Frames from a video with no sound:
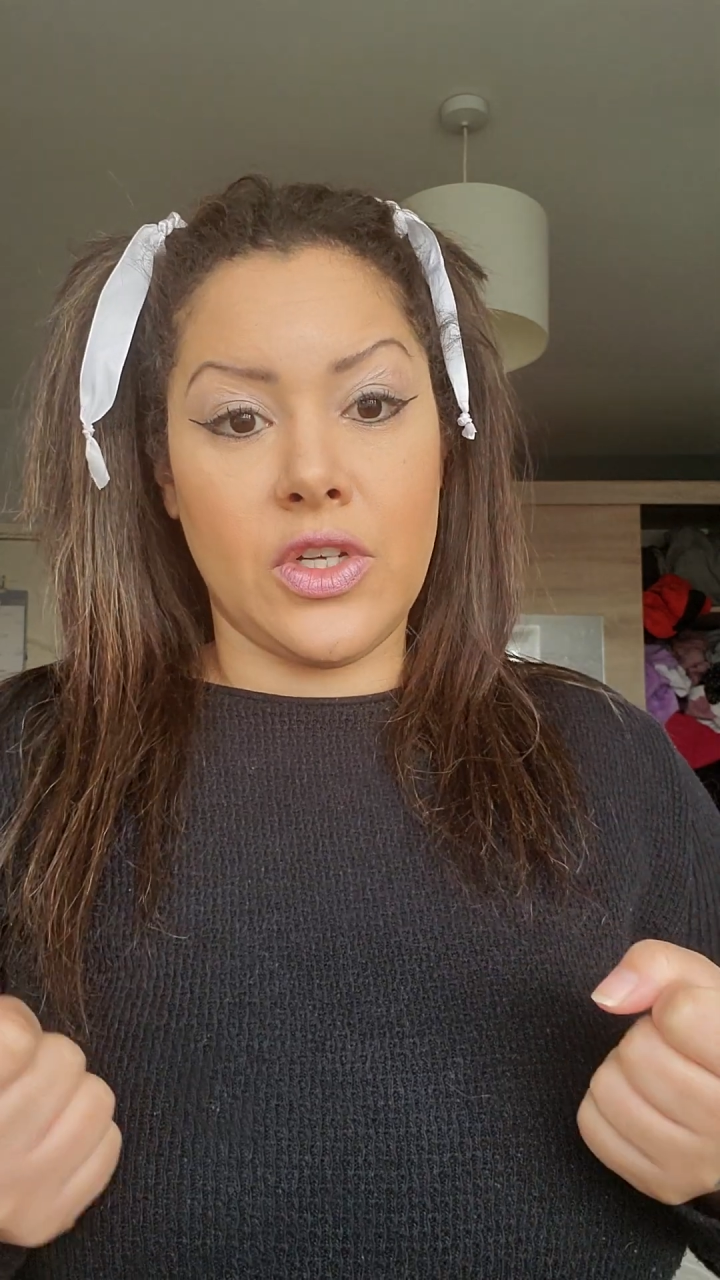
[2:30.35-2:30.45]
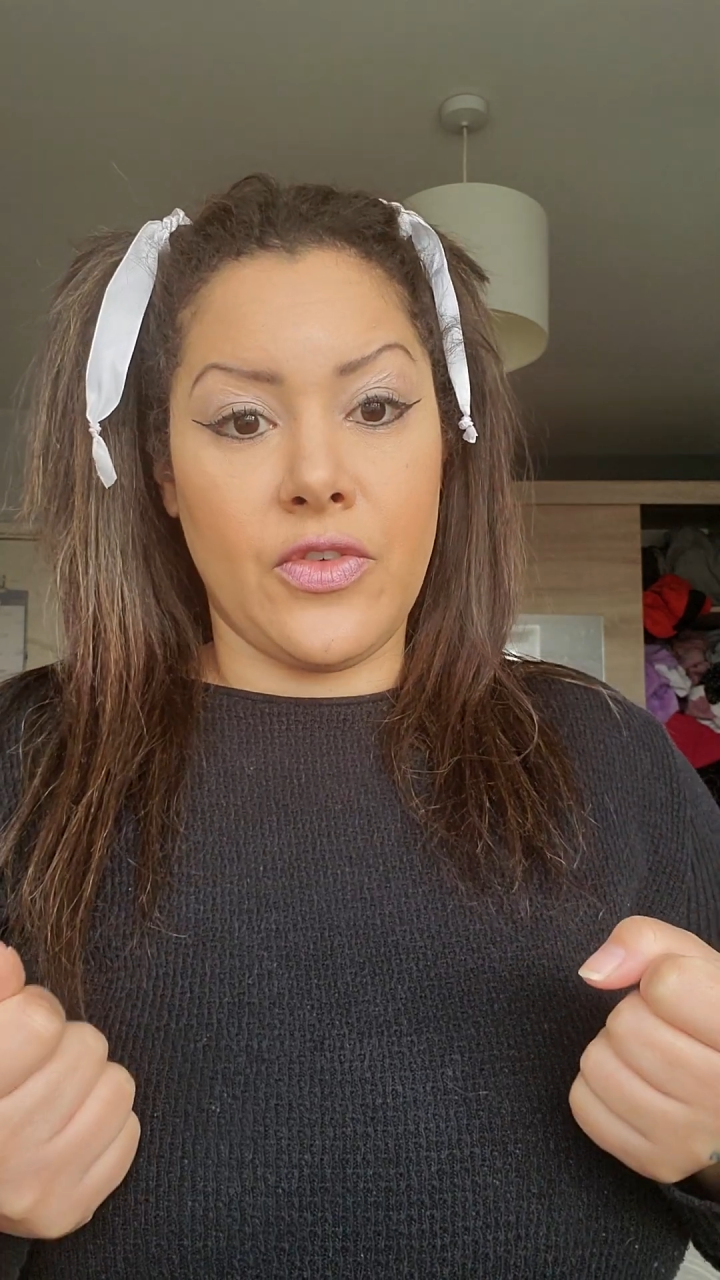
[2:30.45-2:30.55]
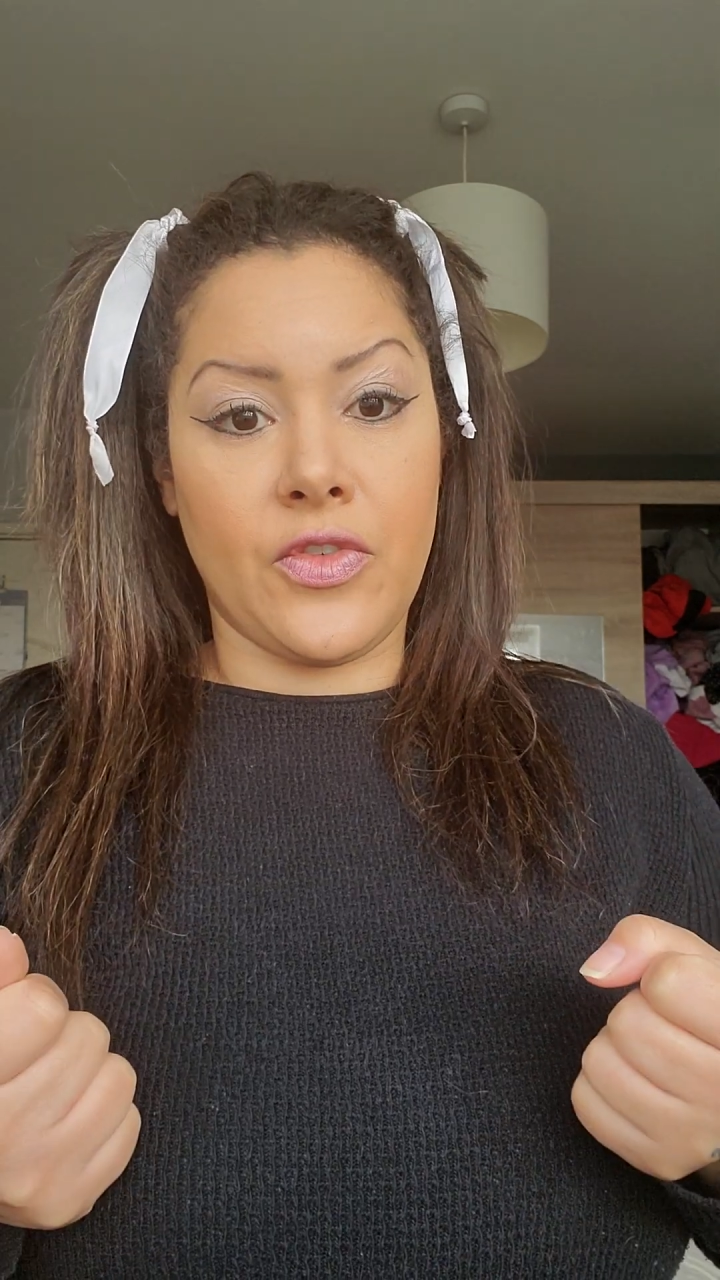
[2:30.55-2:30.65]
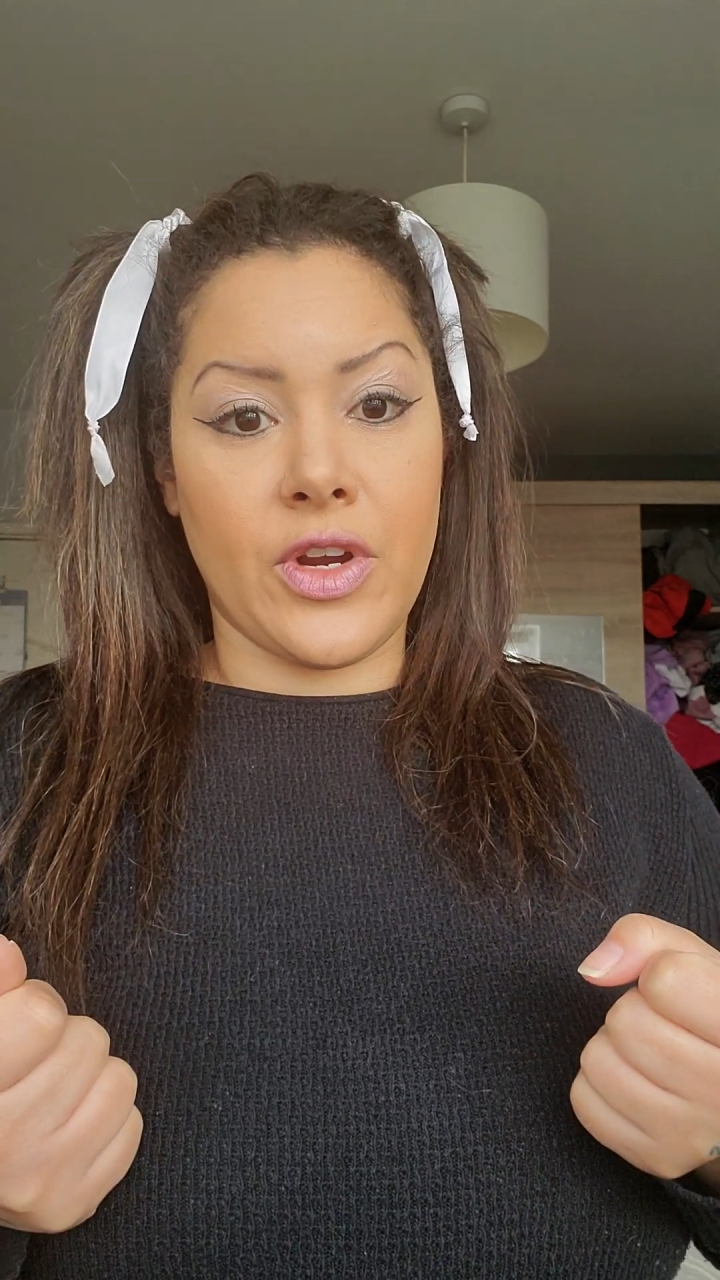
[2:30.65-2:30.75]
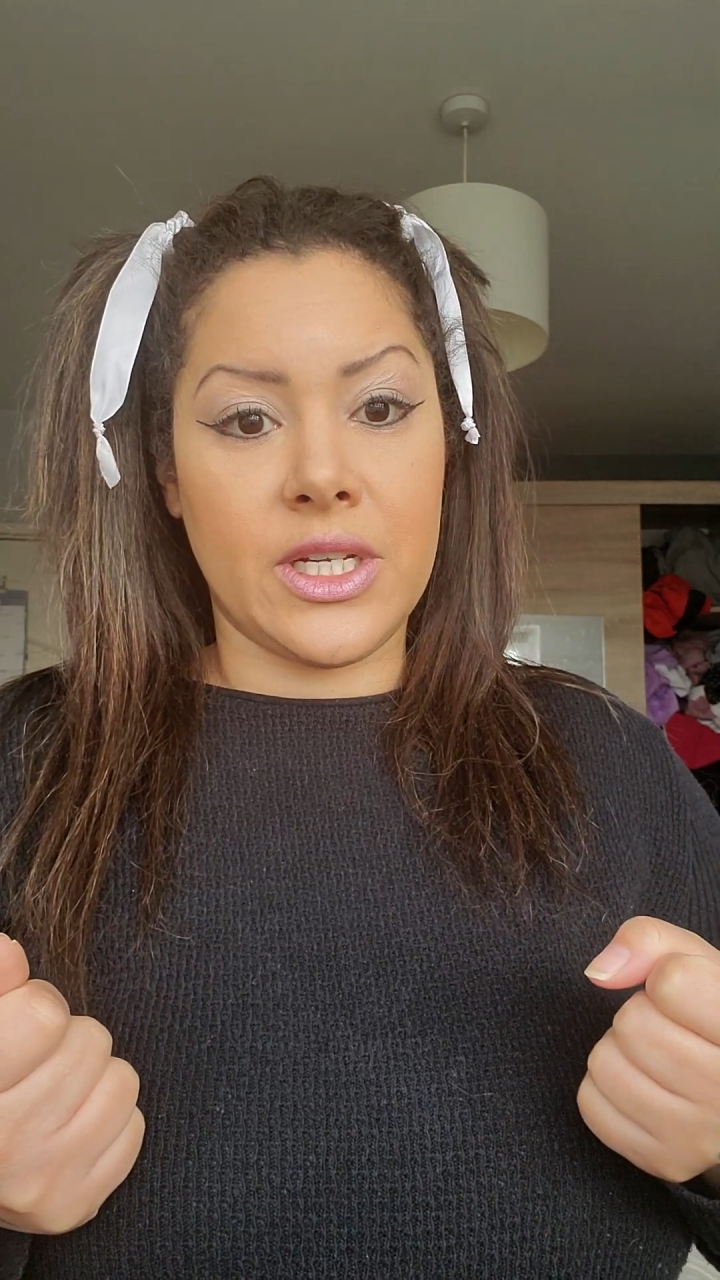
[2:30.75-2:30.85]

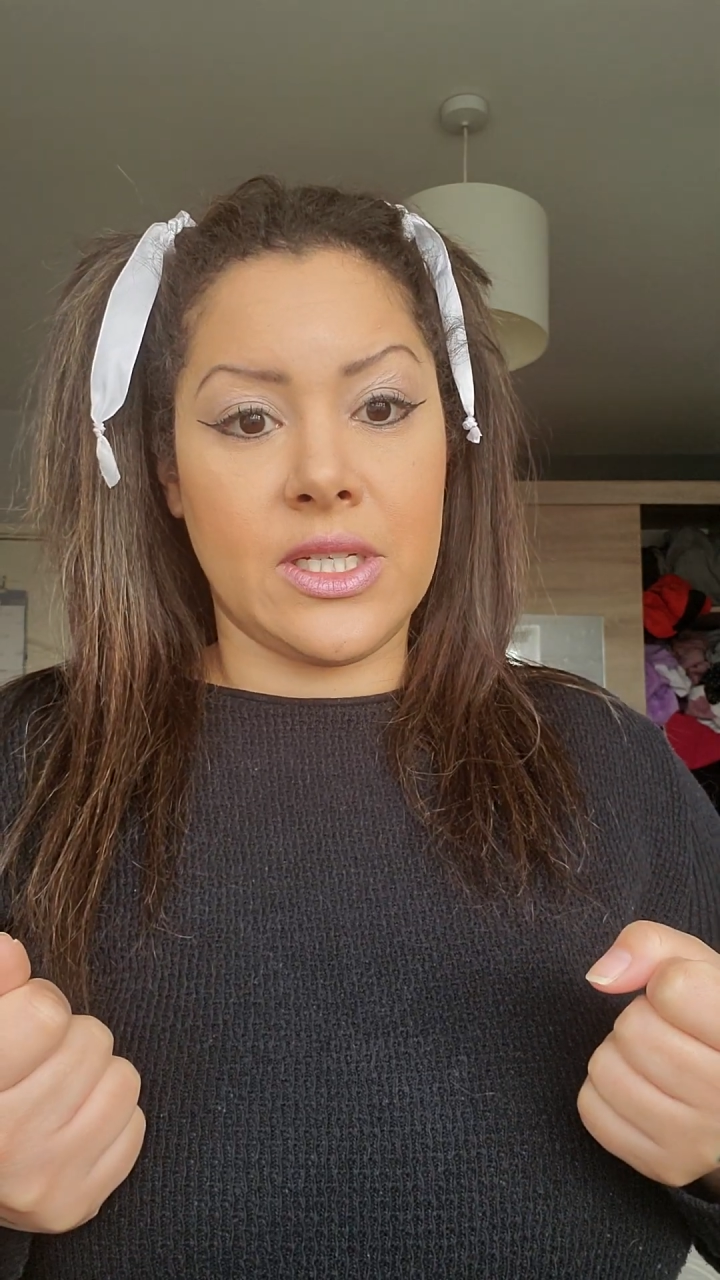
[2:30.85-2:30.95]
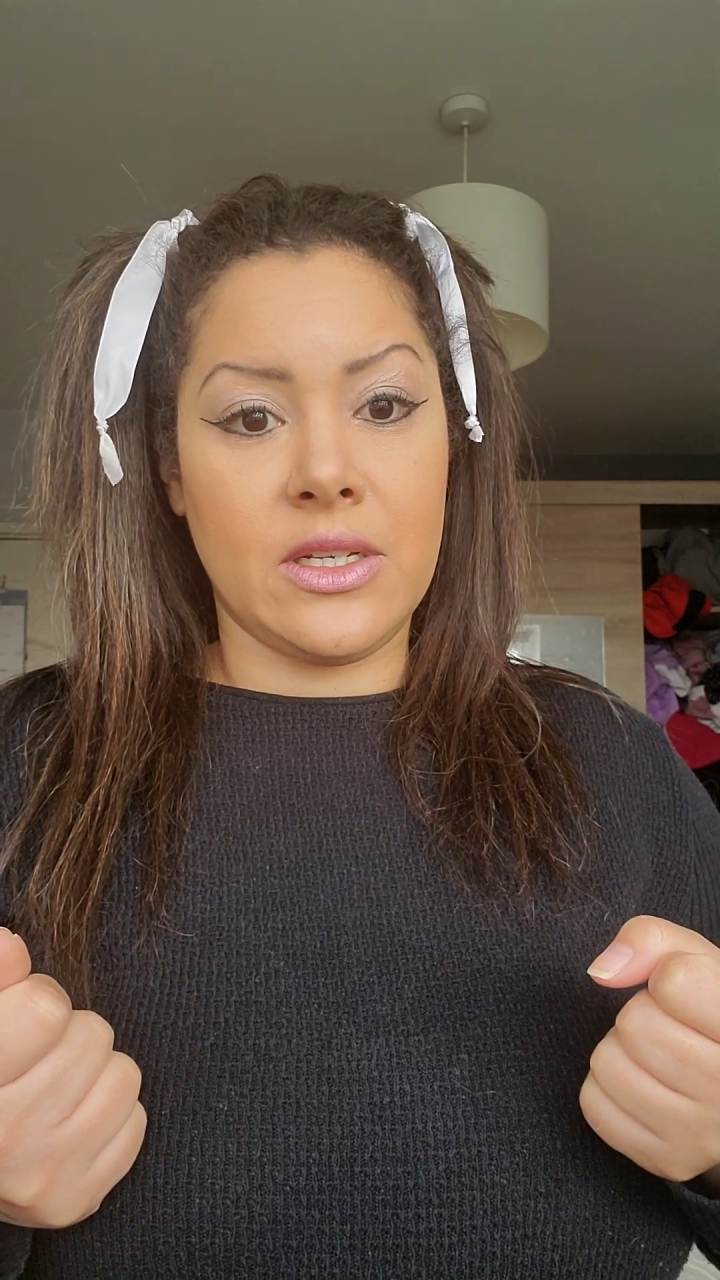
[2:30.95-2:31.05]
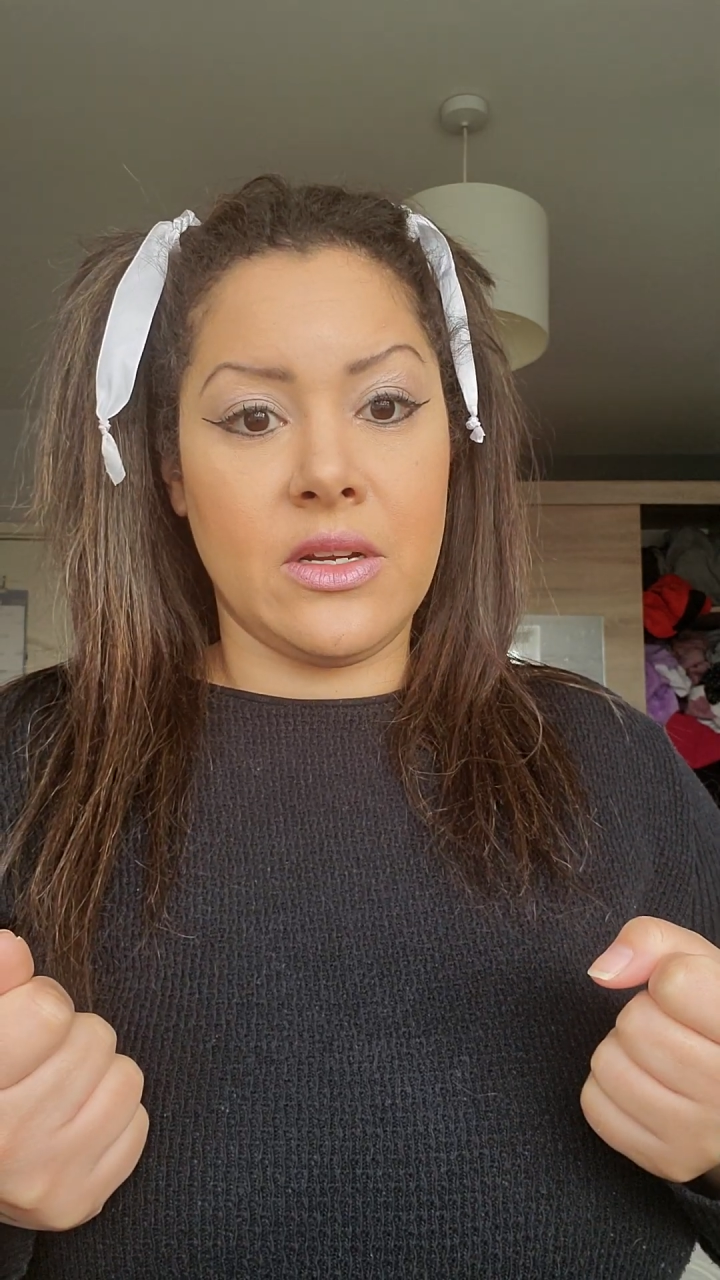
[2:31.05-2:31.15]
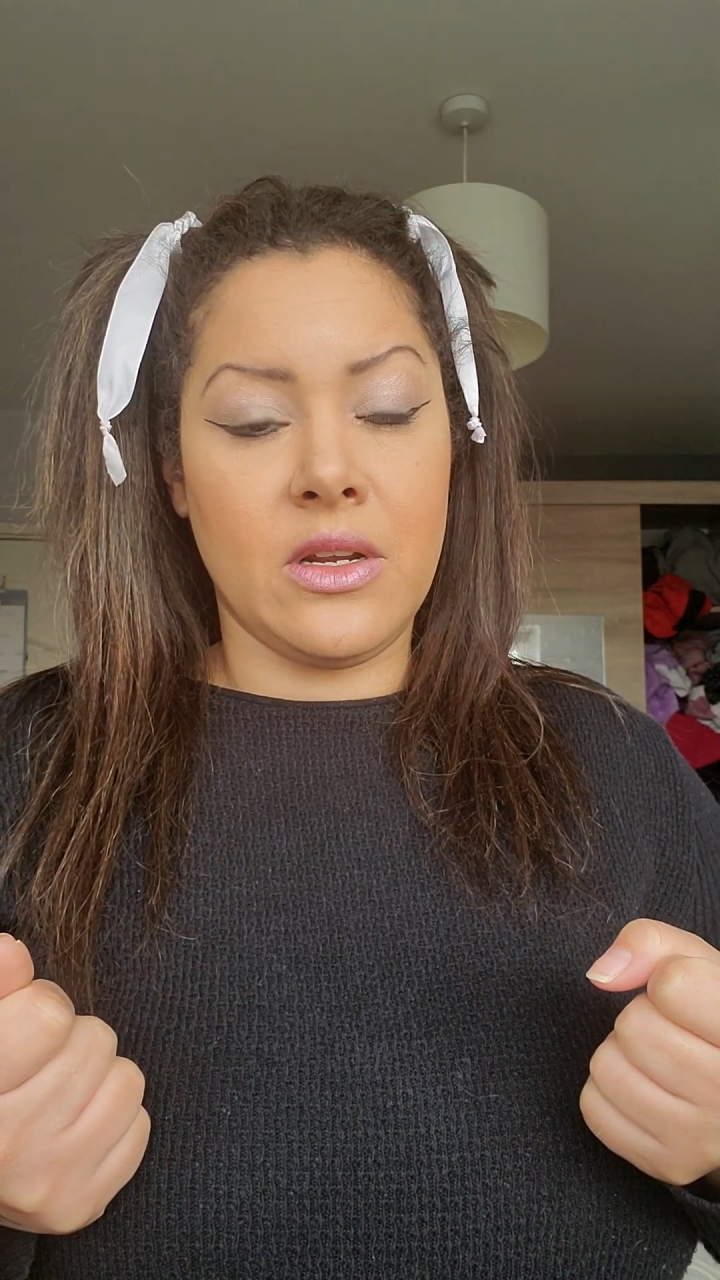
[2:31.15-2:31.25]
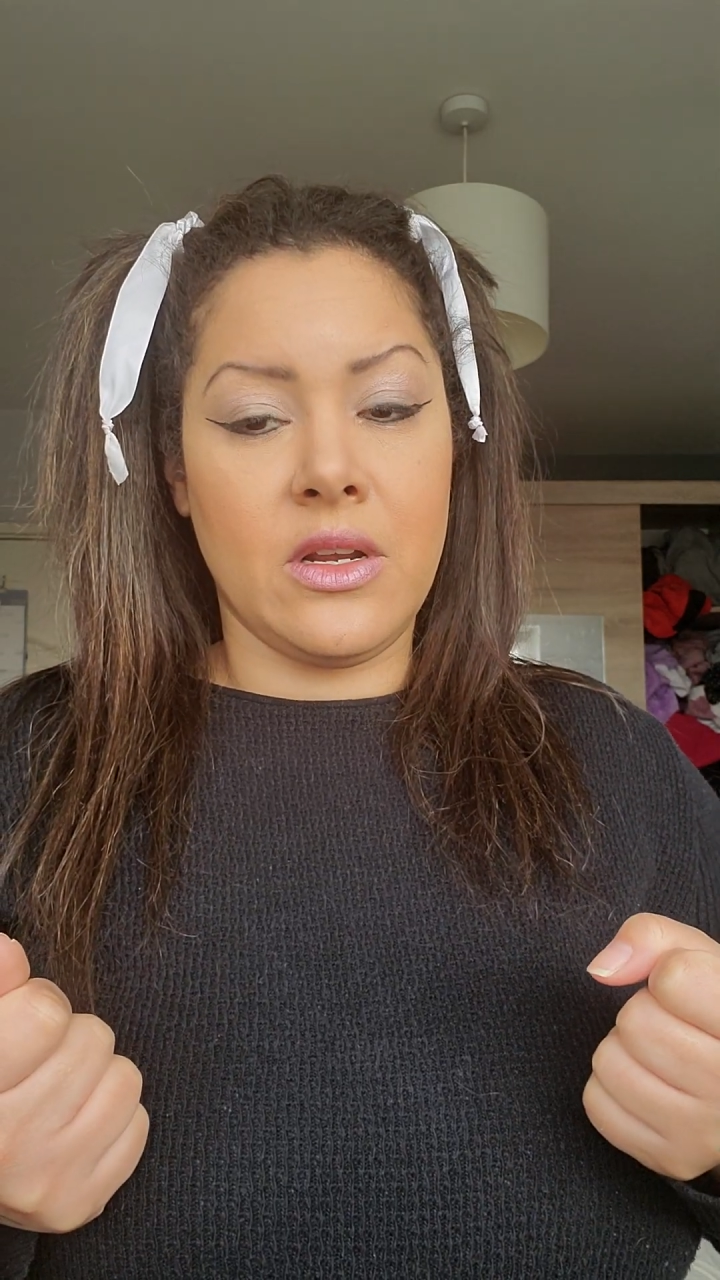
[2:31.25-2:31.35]
over it.